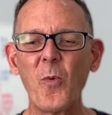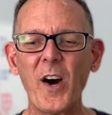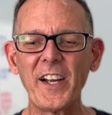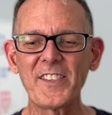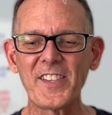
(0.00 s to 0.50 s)

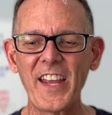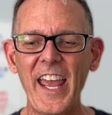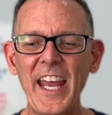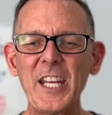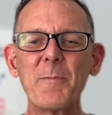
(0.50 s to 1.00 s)
want
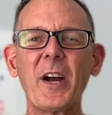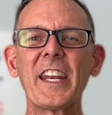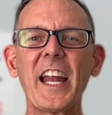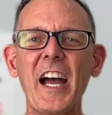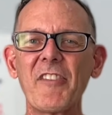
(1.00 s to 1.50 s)
anybody
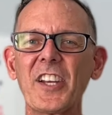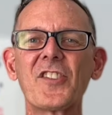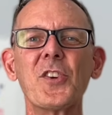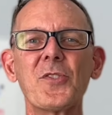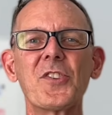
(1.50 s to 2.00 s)
to have an
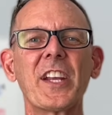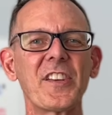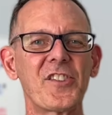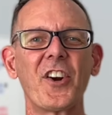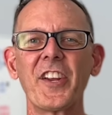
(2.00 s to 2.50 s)
excuse to get
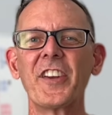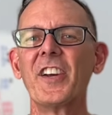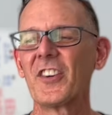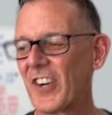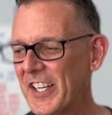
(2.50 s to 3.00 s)
started,
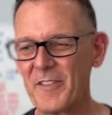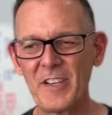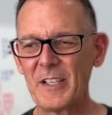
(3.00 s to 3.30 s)
right?